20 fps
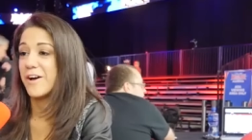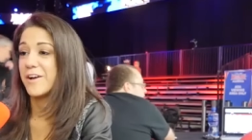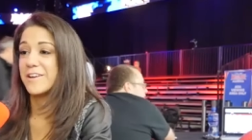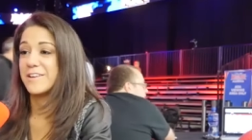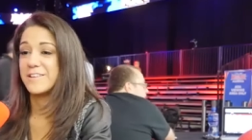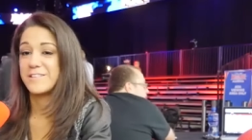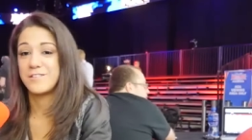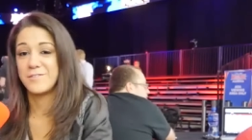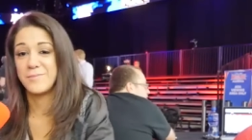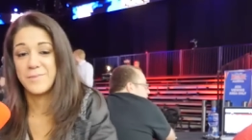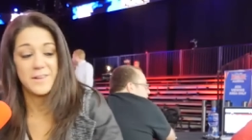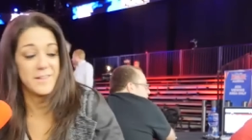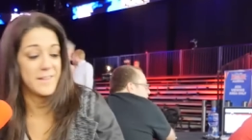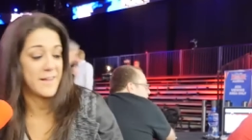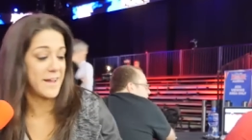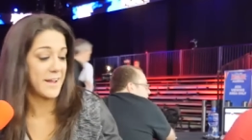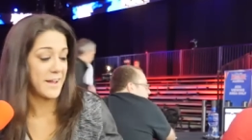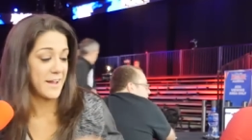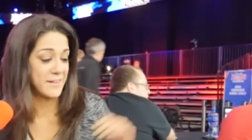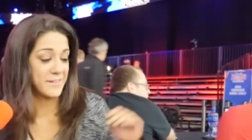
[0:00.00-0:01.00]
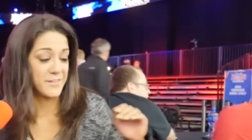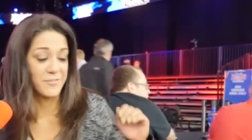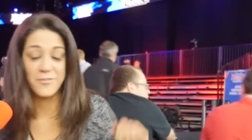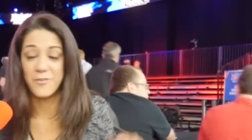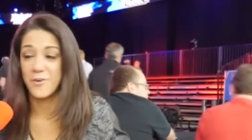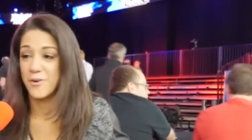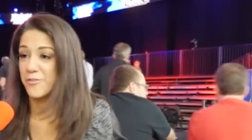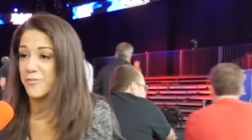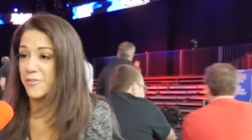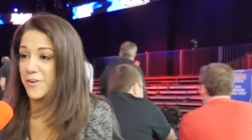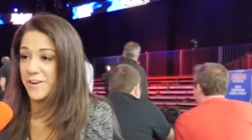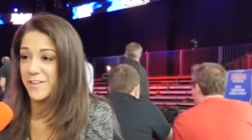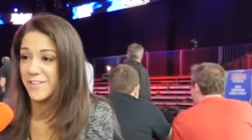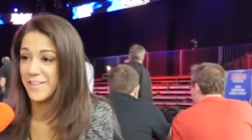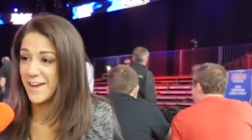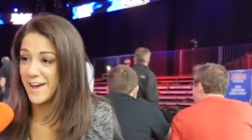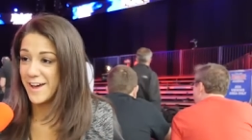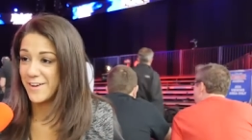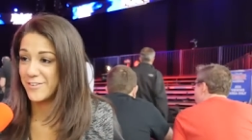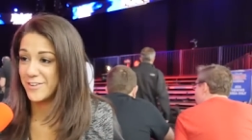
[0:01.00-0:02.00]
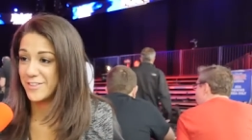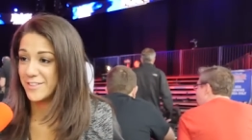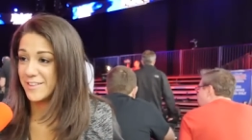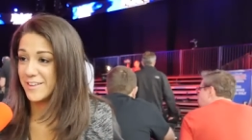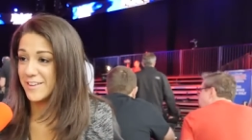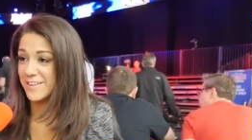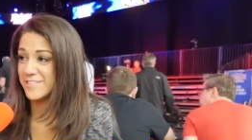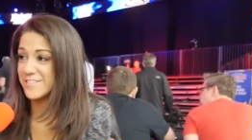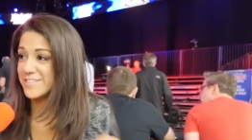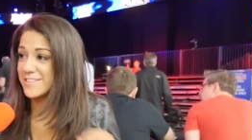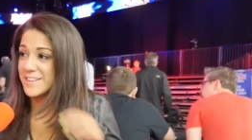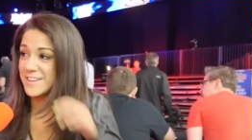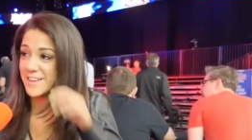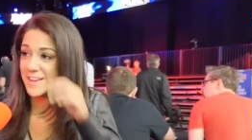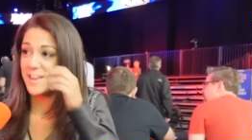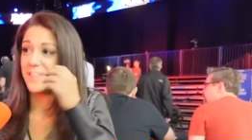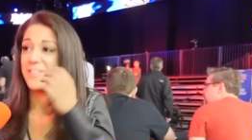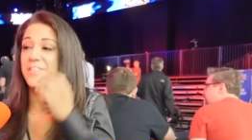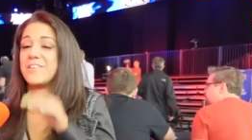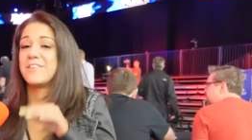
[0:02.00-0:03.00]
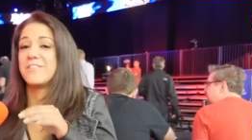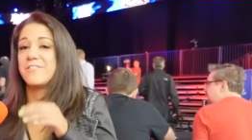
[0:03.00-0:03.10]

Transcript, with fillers: lucky to be like at the forefront of that with this and the